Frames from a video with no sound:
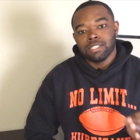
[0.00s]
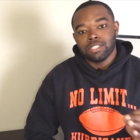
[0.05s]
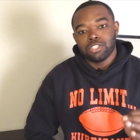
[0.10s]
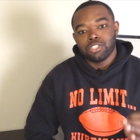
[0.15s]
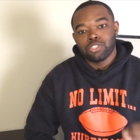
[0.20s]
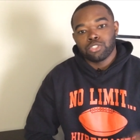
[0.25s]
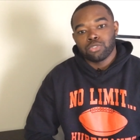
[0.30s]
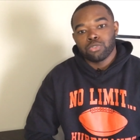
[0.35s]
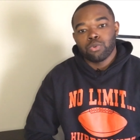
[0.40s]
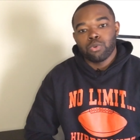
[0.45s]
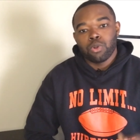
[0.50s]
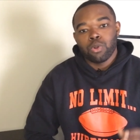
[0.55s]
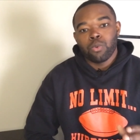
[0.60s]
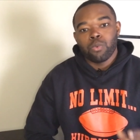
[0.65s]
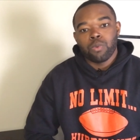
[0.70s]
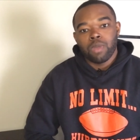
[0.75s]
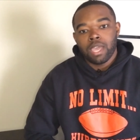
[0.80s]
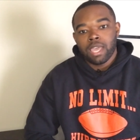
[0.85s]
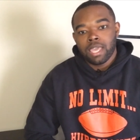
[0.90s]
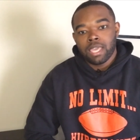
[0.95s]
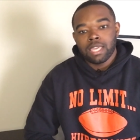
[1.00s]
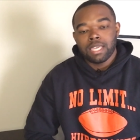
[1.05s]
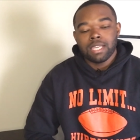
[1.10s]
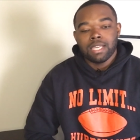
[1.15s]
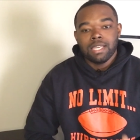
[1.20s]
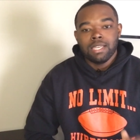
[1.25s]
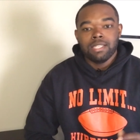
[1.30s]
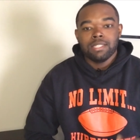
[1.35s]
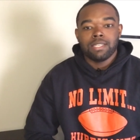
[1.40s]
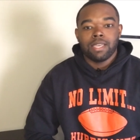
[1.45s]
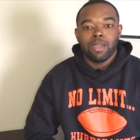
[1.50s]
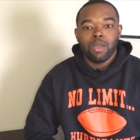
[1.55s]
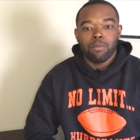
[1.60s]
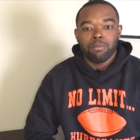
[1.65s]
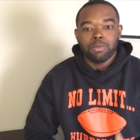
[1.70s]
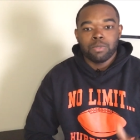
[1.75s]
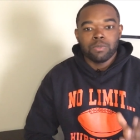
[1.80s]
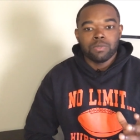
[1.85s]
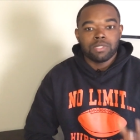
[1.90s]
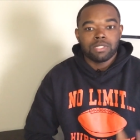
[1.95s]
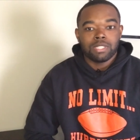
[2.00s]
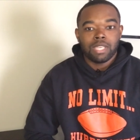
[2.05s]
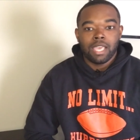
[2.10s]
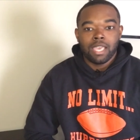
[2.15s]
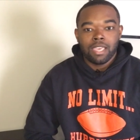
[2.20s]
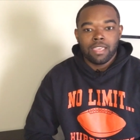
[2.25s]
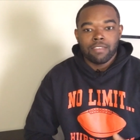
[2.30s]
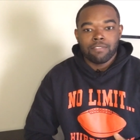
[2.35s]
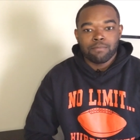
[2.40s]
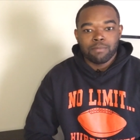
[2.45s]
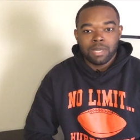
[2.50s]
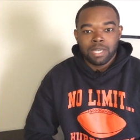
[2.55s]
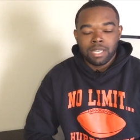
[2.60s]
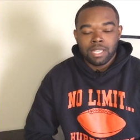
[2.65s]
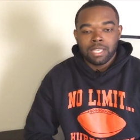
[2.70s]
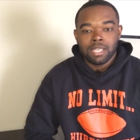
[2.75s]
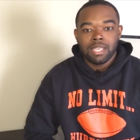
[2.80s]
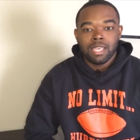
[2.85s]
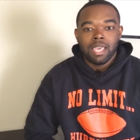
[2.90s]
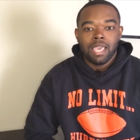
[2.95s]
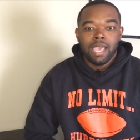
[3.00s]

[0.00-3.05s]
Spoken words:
sure way to help you save money